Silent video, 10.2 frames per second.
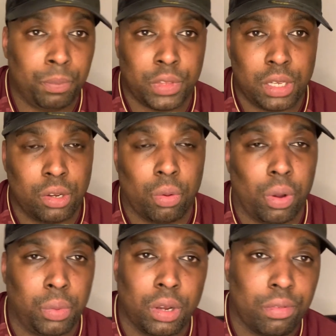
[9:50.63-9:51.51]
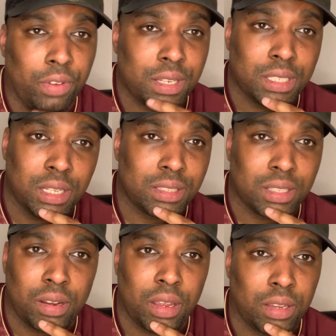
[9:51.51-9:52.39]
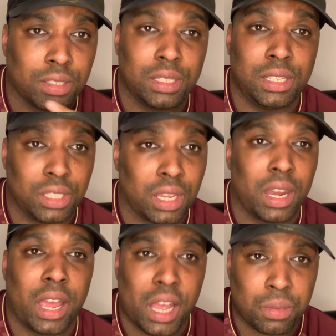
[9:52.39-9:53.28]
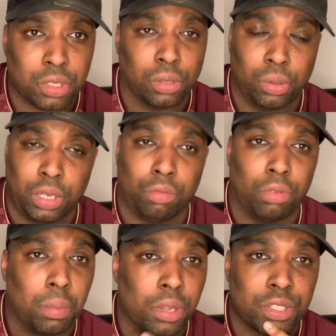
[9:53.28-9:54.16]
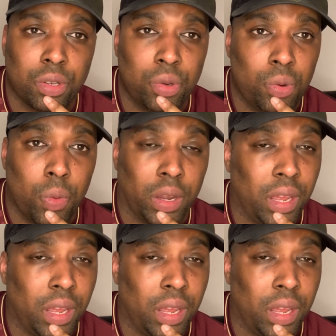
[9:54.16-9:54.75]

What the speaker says: you know what, we don't fancy this today because Leeds are going to absolutely rip us a new one.